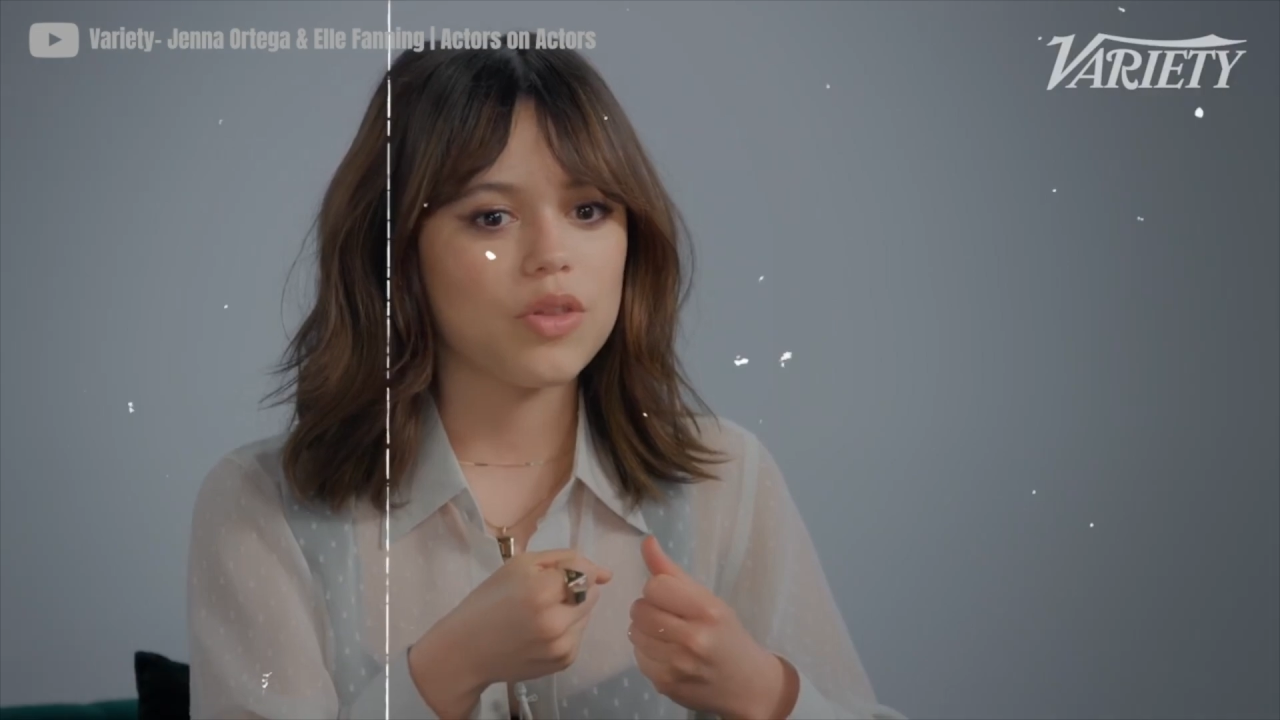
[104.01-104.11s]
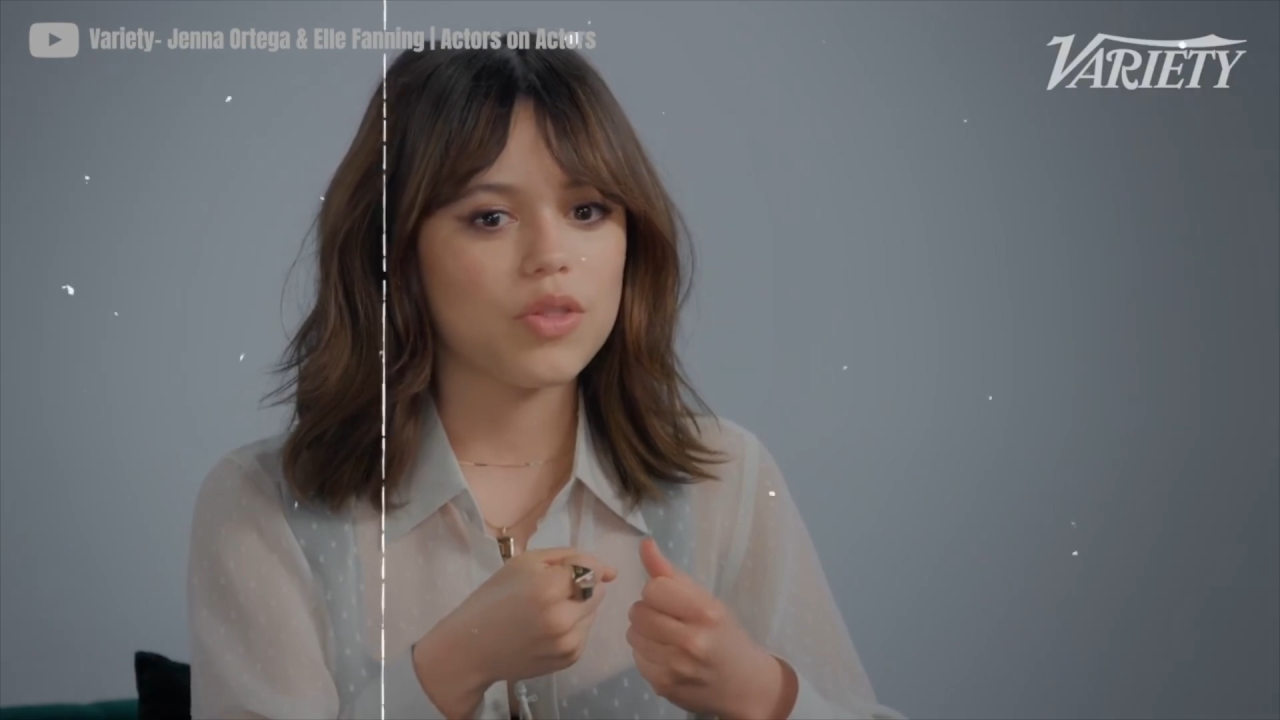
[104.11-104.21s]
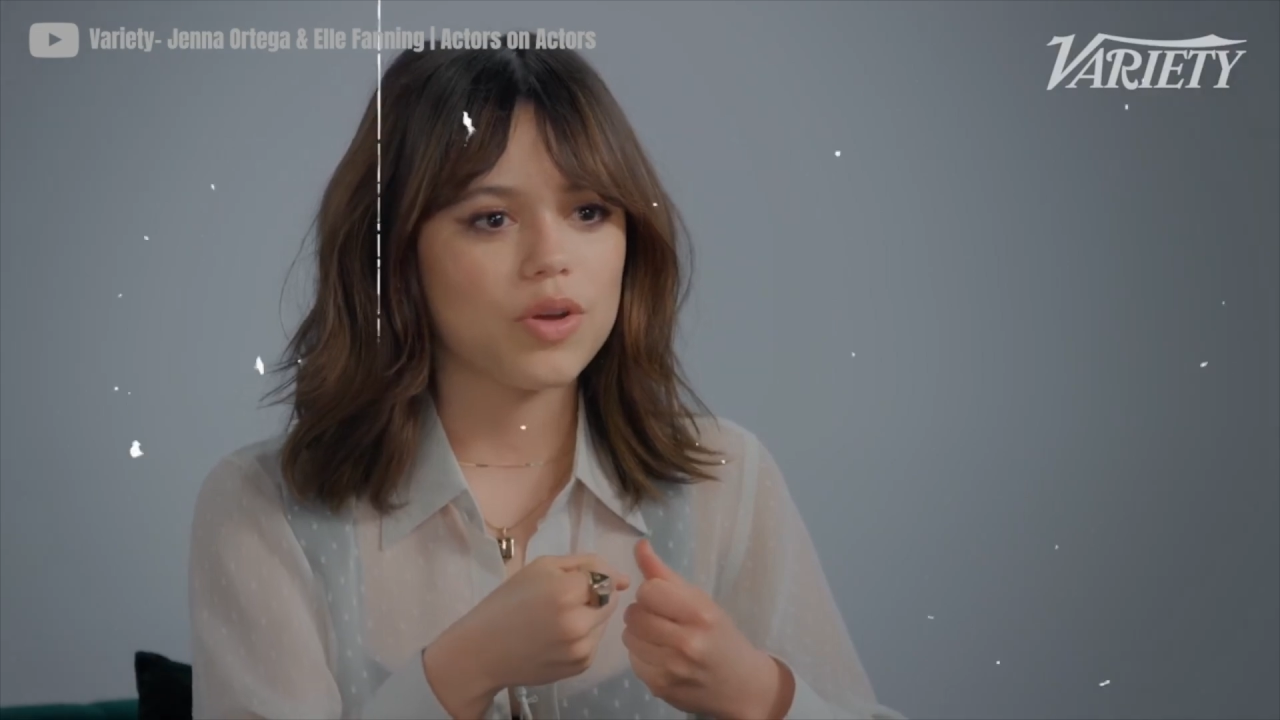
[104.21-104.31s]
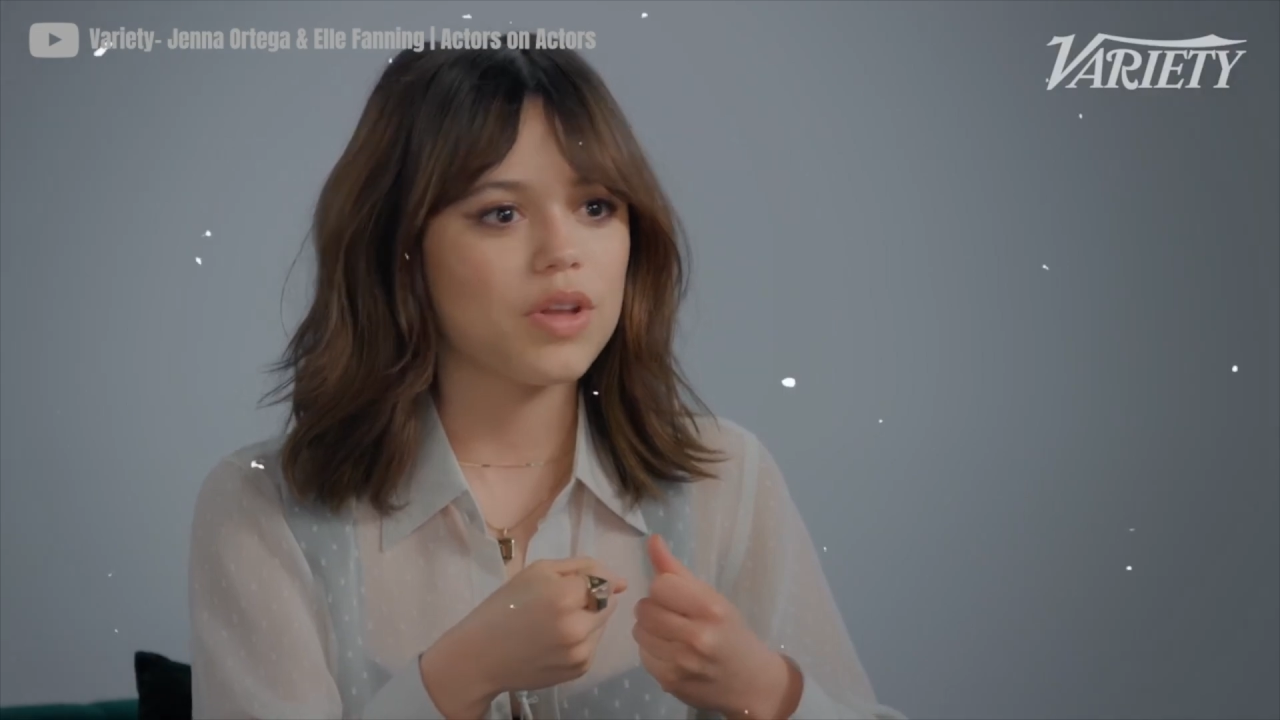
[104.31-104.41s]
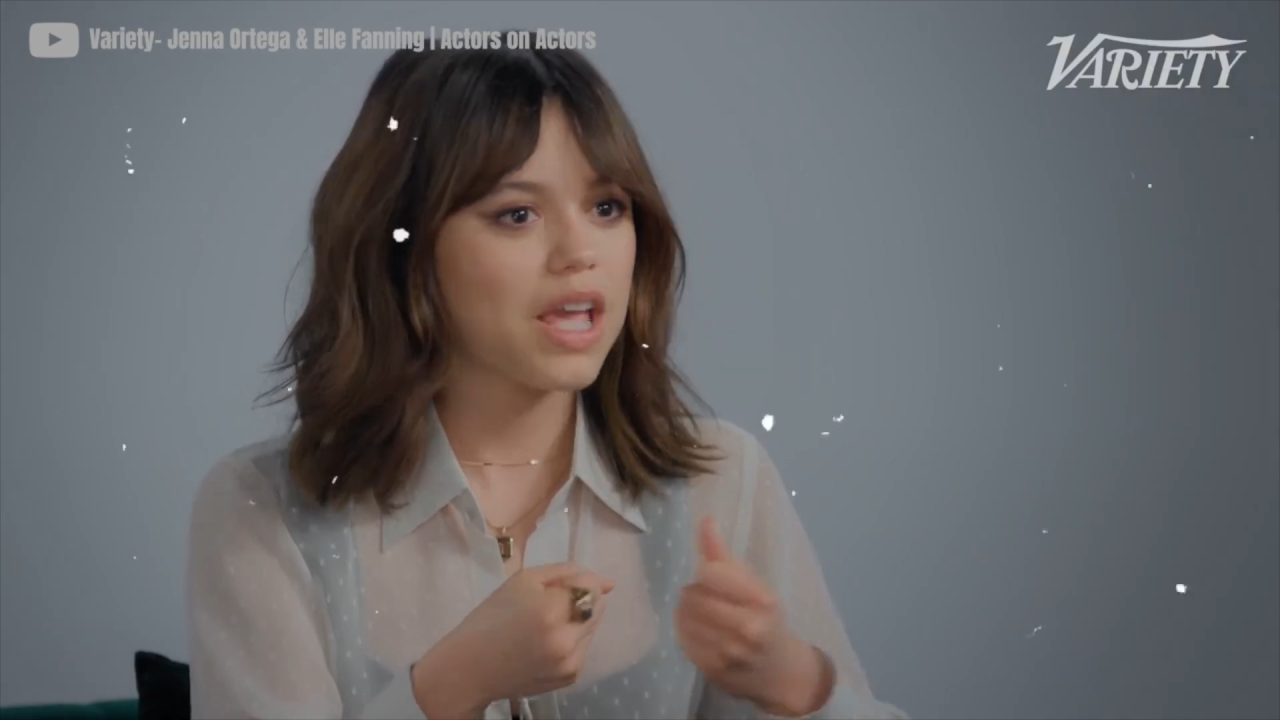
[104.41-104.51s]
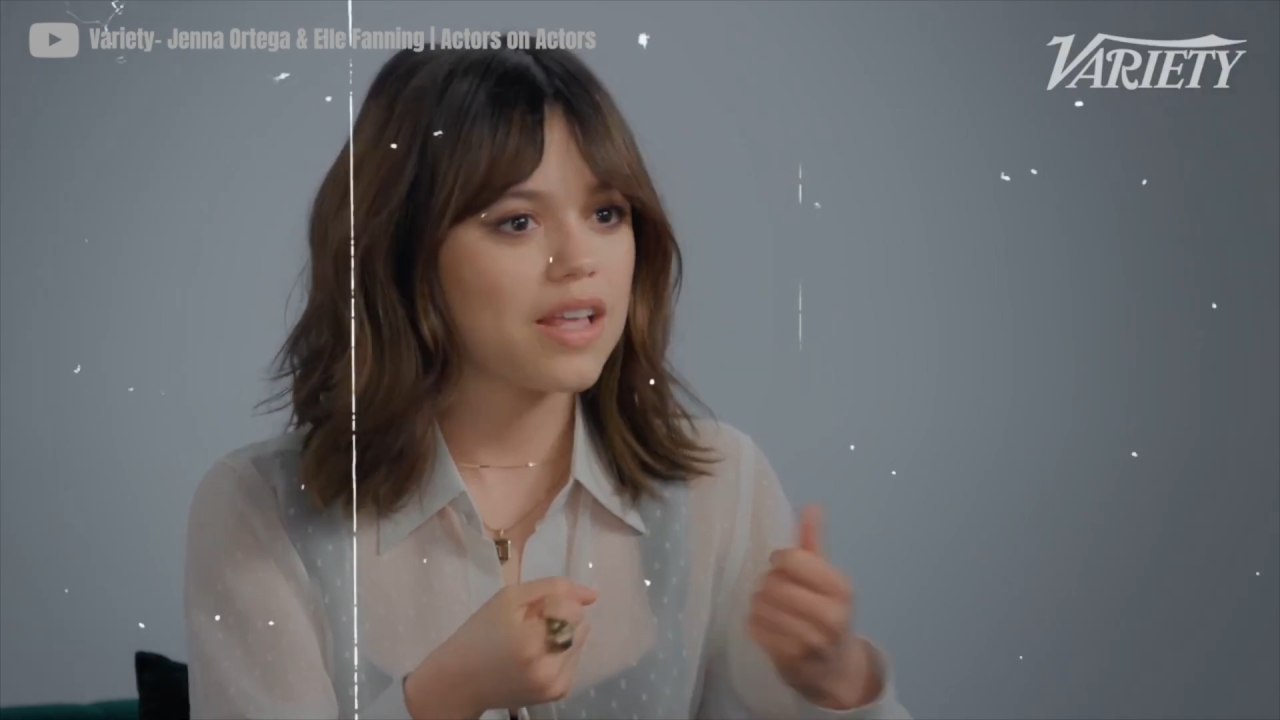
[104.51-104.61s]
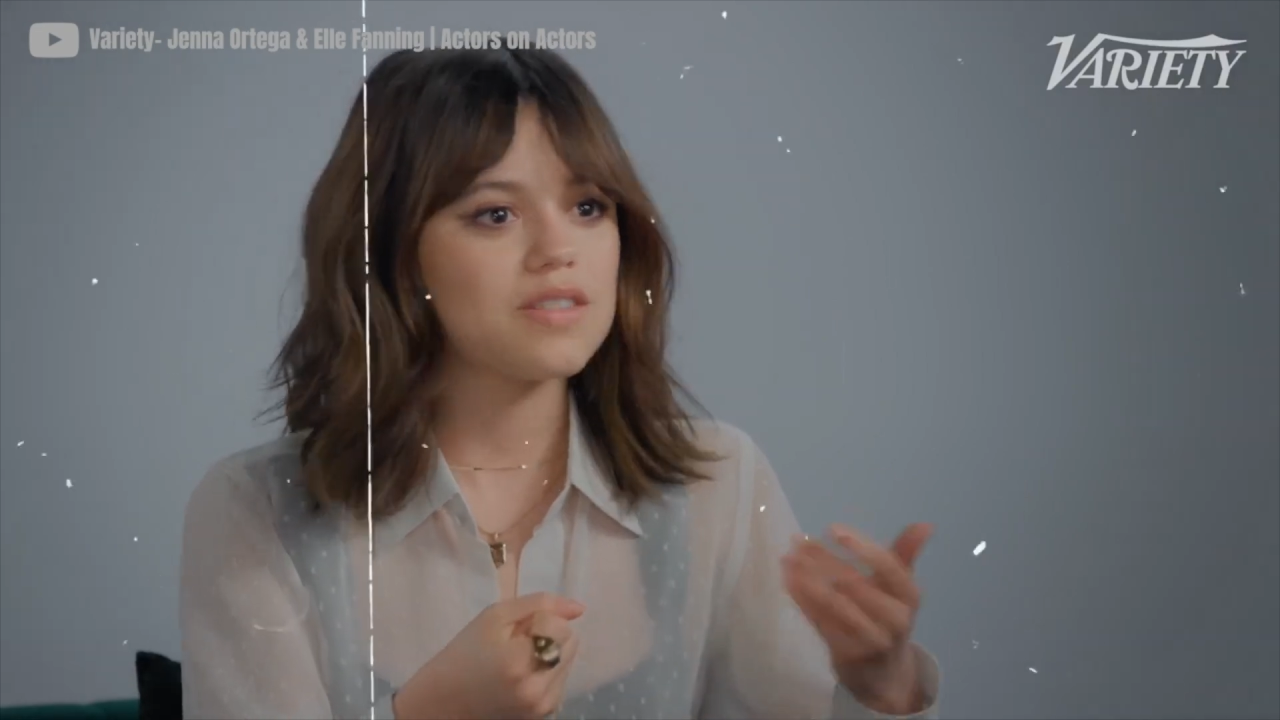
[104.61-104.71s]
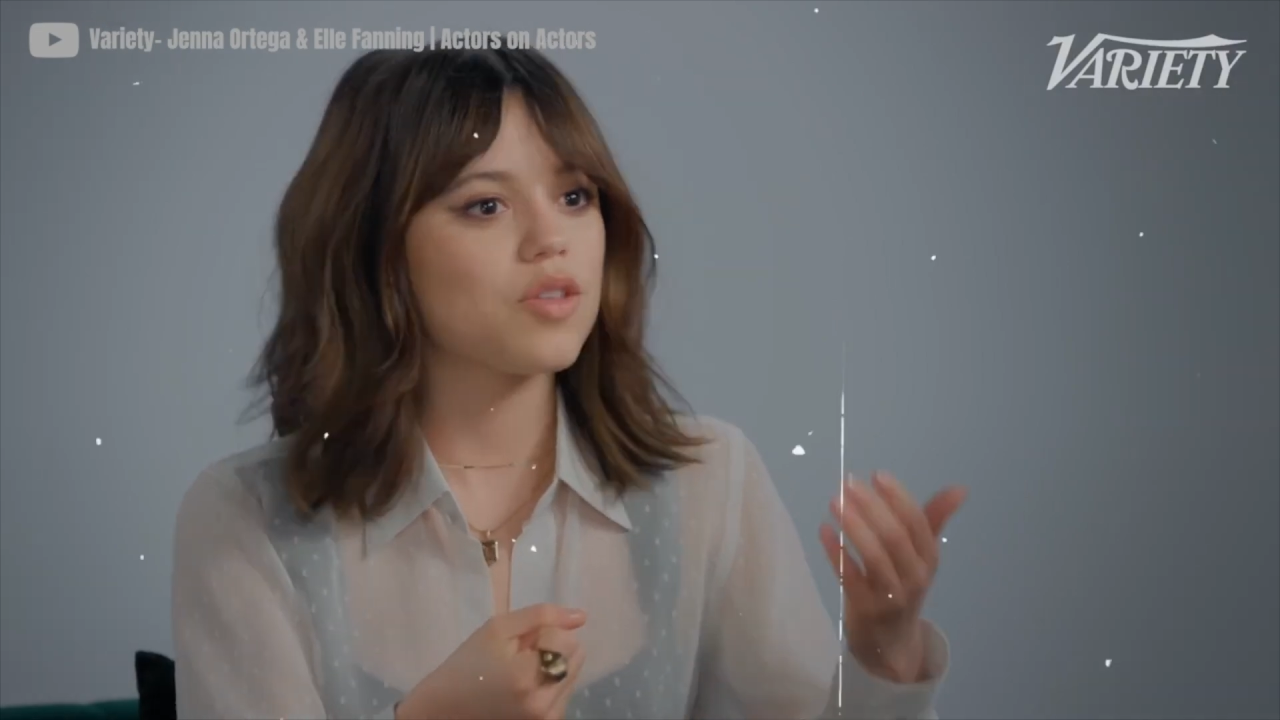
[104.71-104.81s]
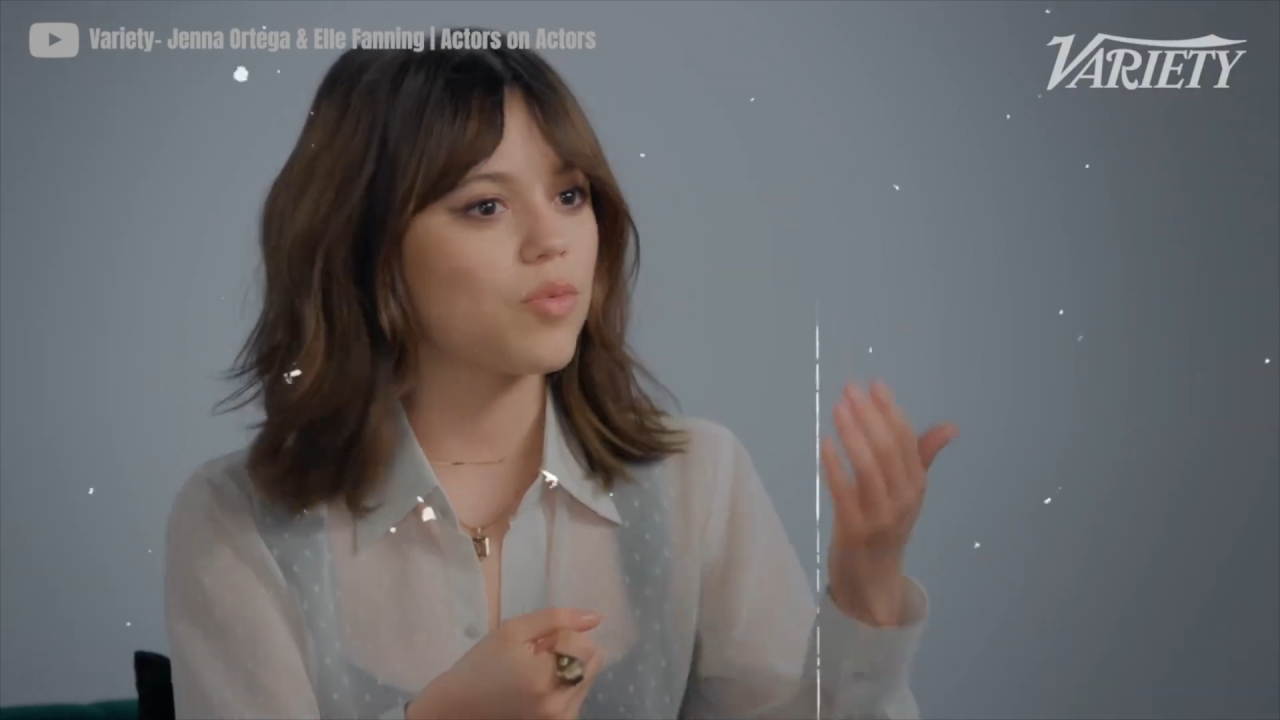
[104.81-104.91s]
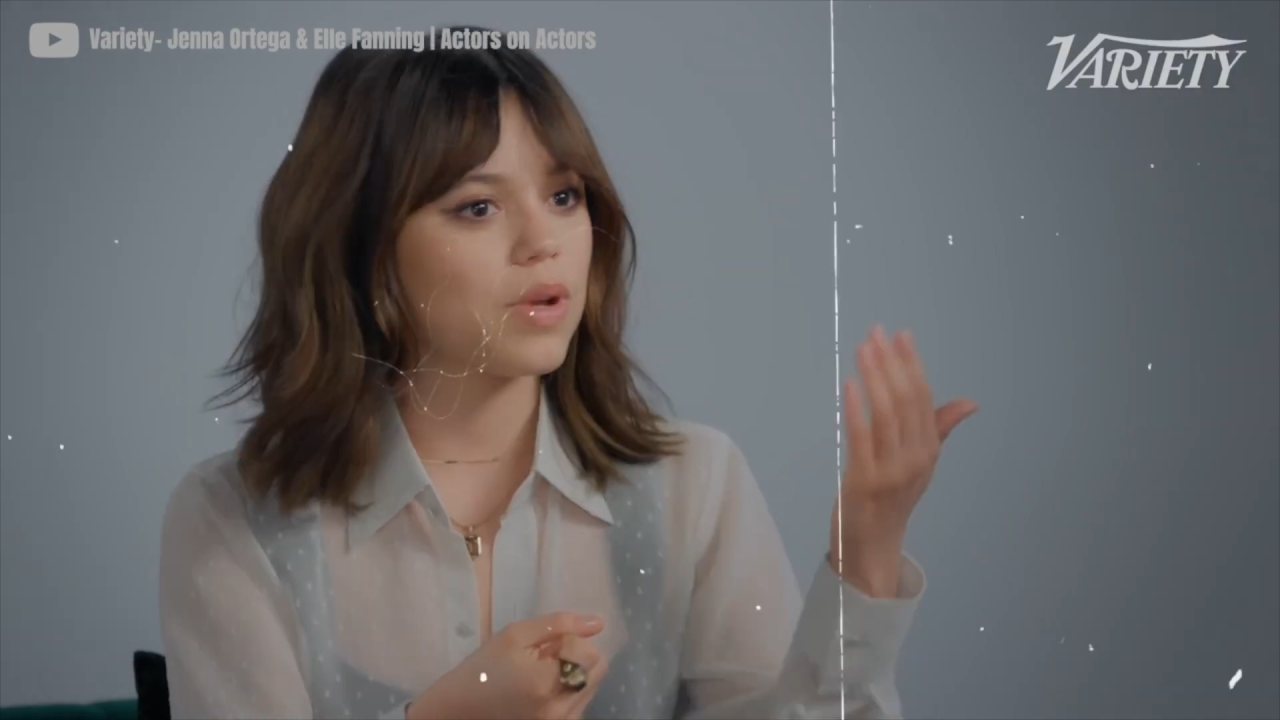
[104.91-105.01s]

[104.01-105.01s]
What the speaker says: they're